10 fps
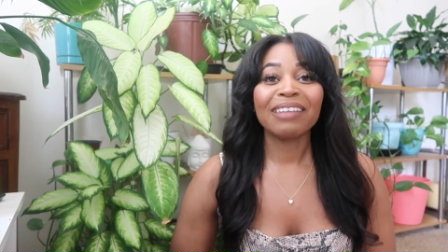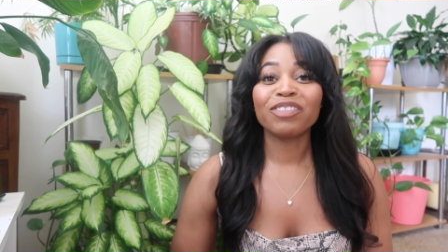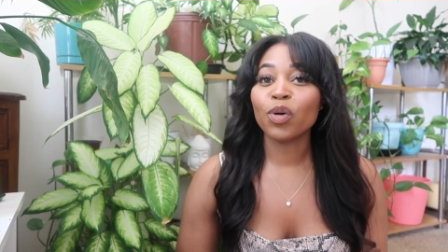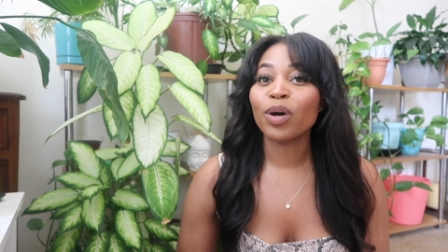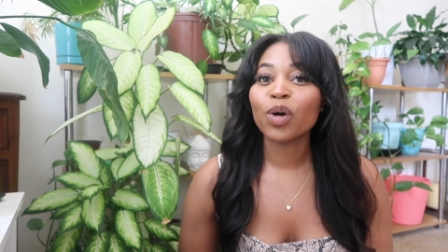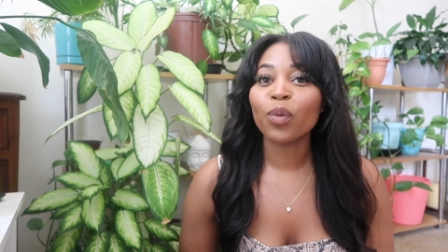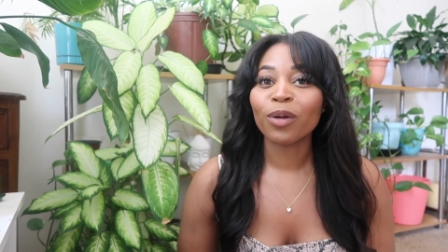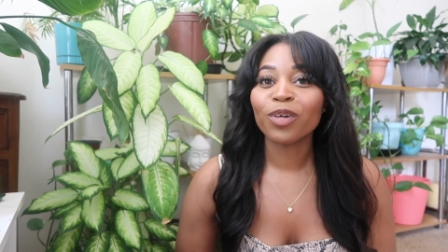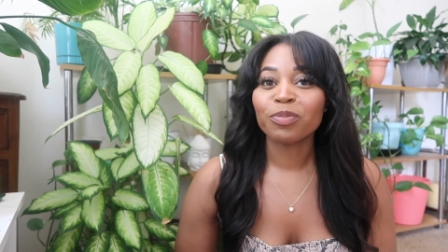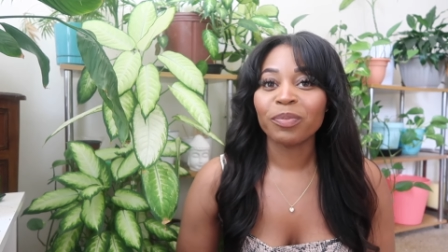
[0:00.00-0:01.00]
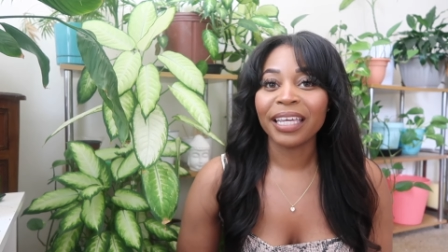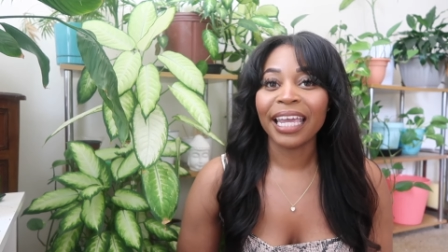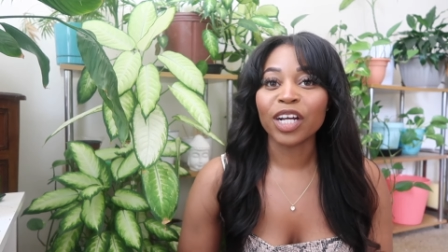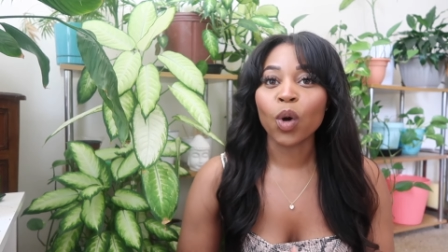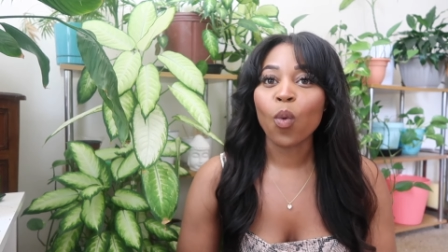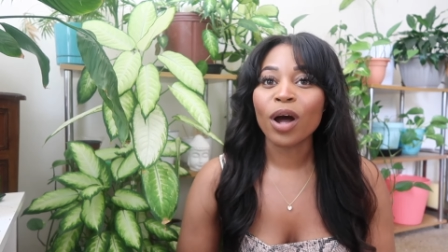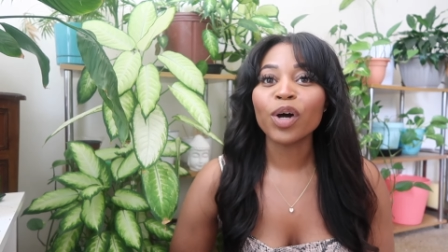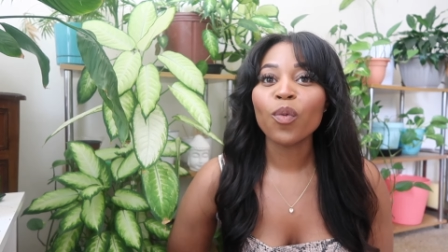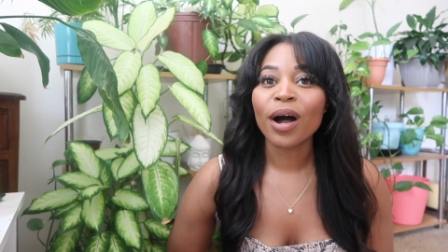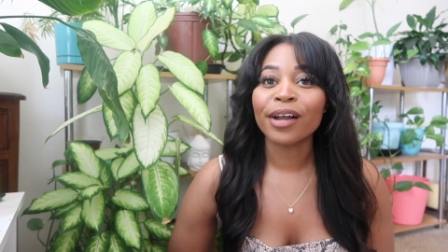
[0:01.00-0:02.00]
If you want to work with me in a
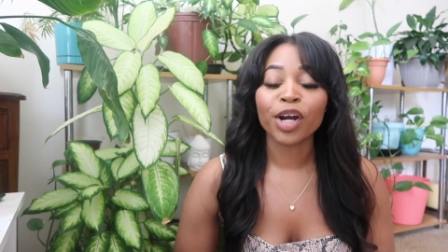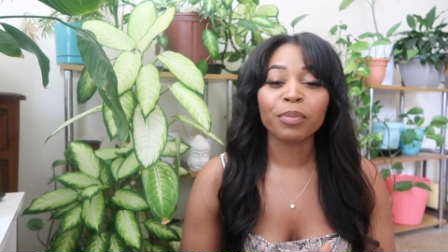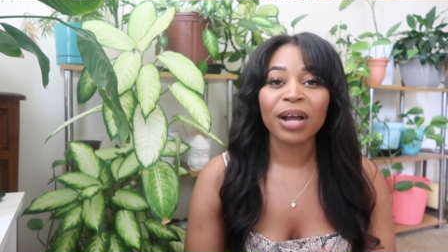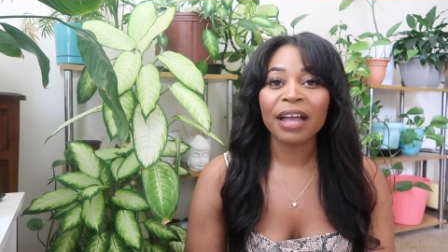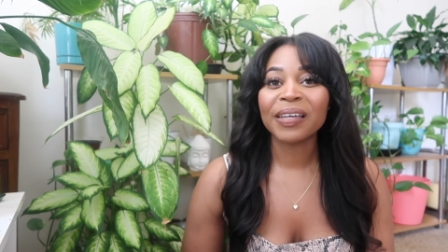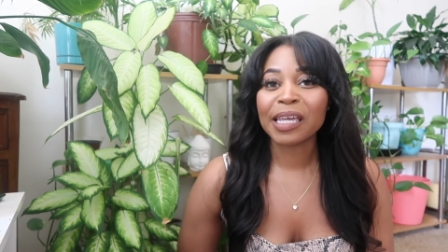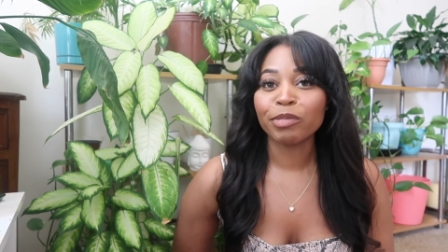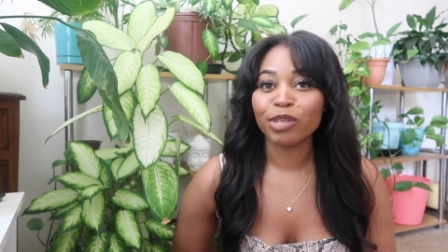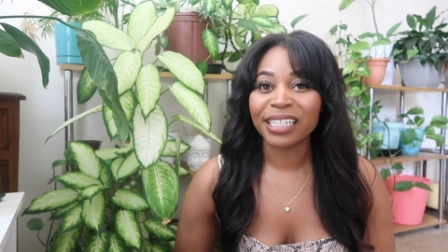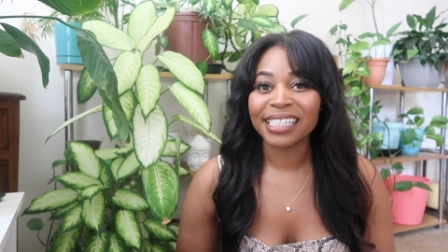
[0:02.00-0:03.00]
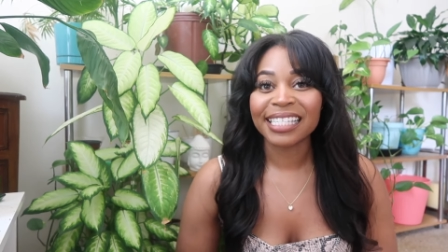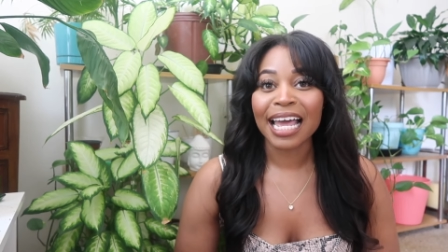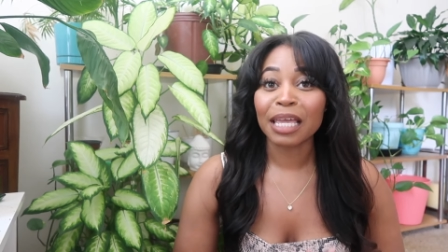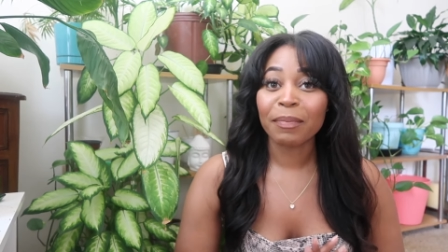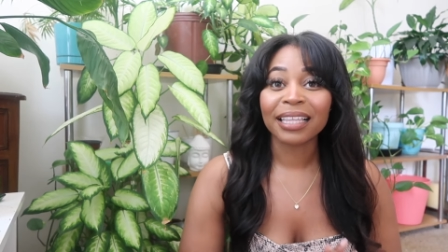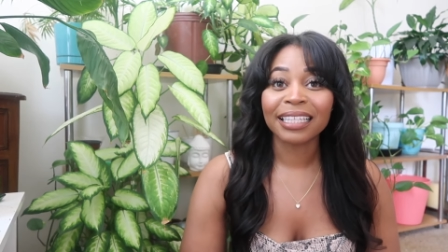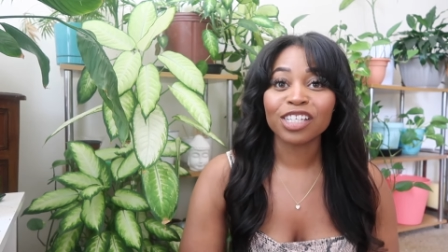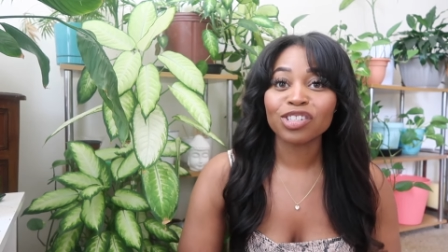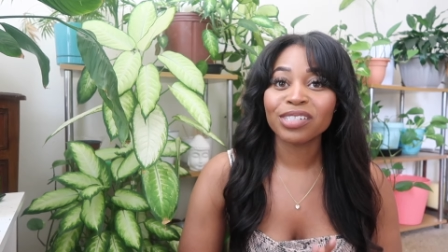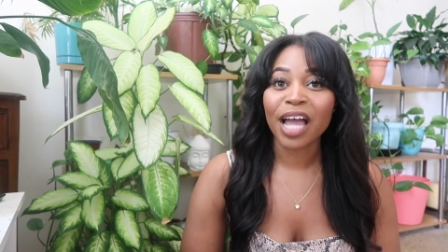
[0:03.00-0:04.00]
one-on-one or private community setting, my
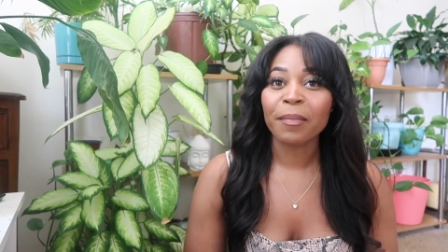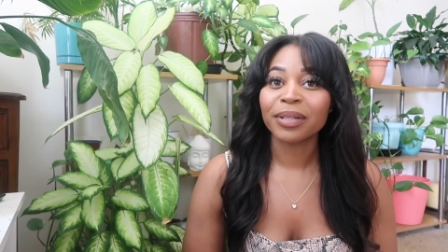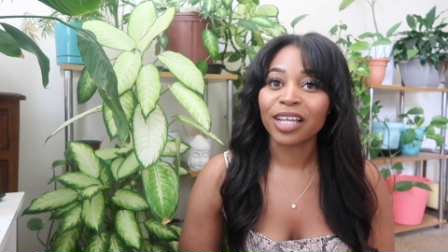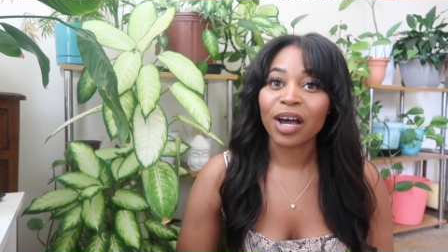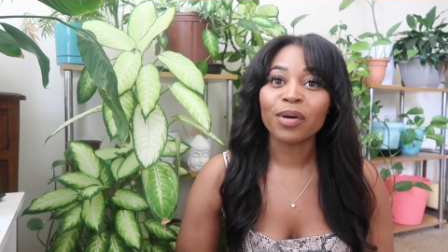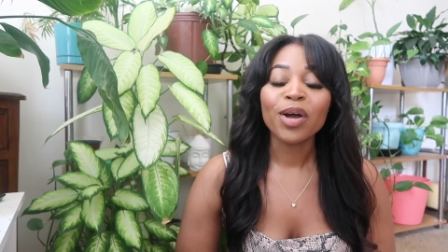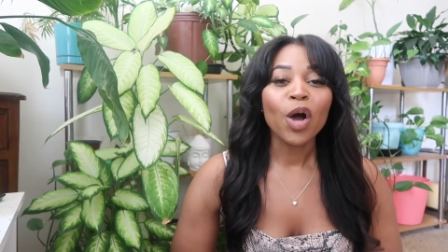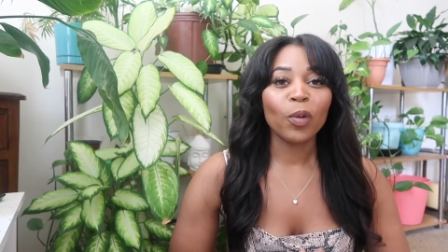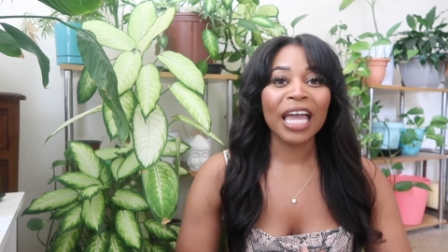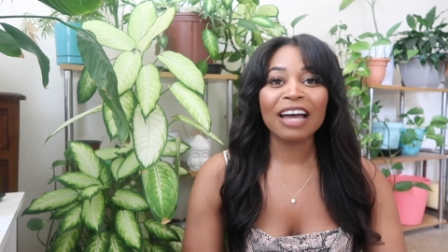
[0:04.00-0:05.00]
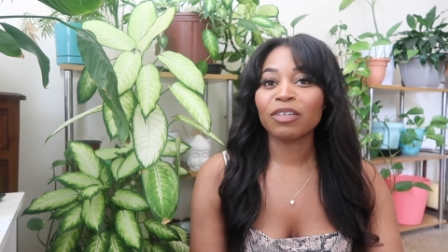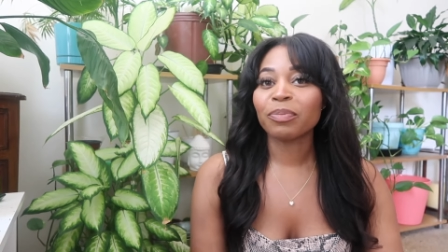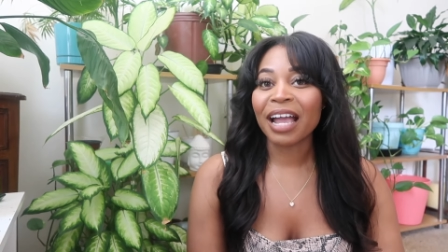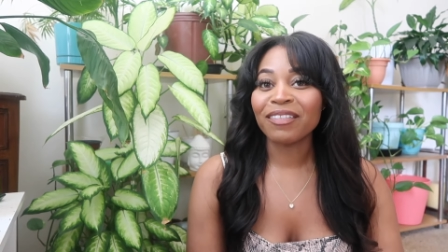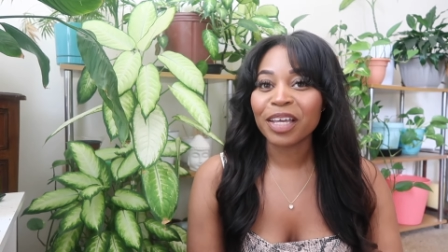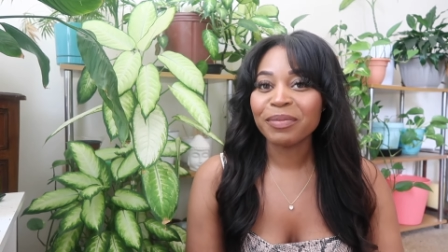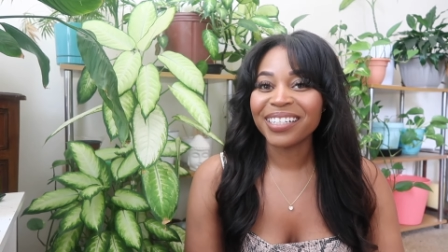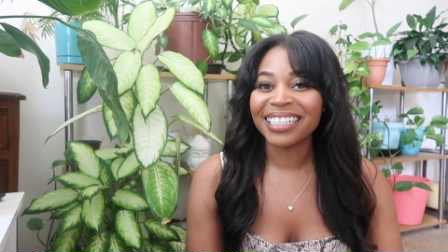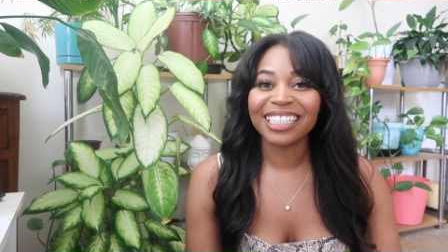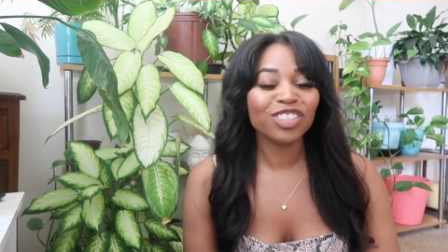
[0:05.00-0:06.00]
links are down below. We have a private
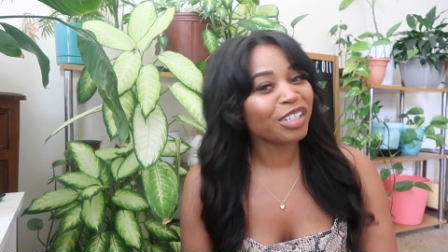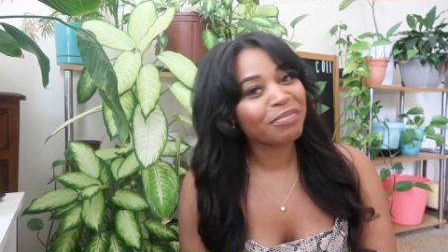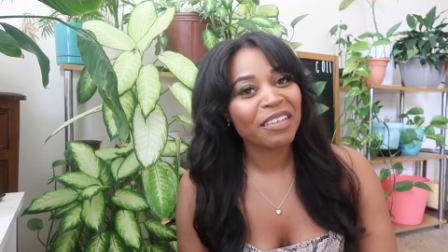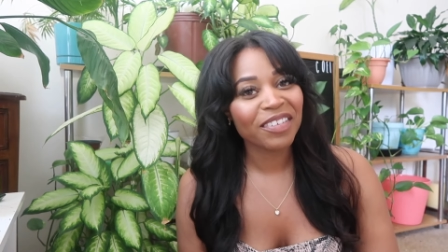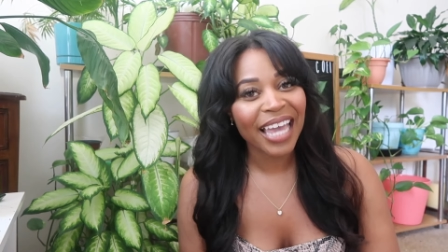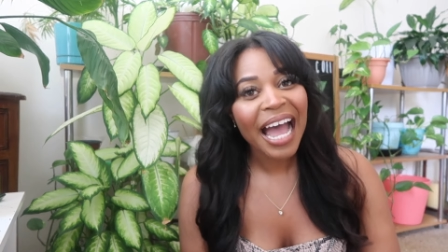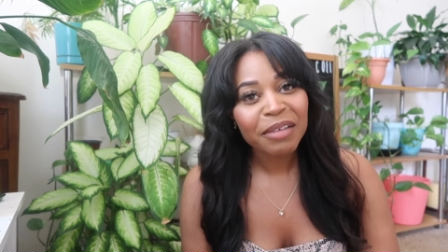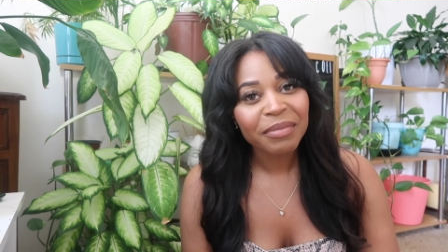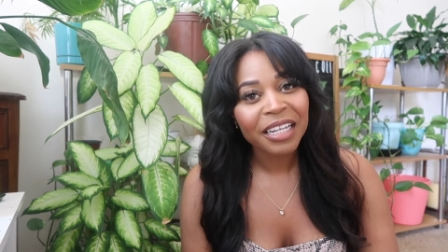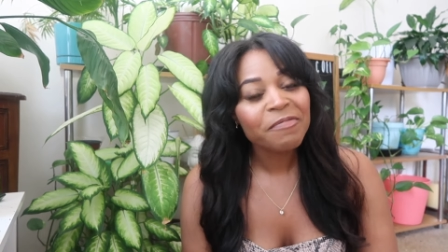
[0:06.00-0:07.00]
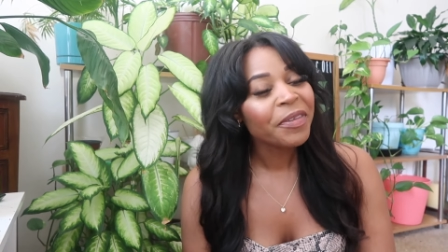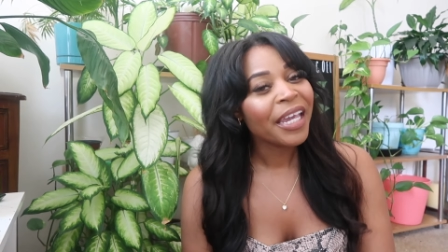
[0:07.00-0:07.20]
community, Dream Life Academy.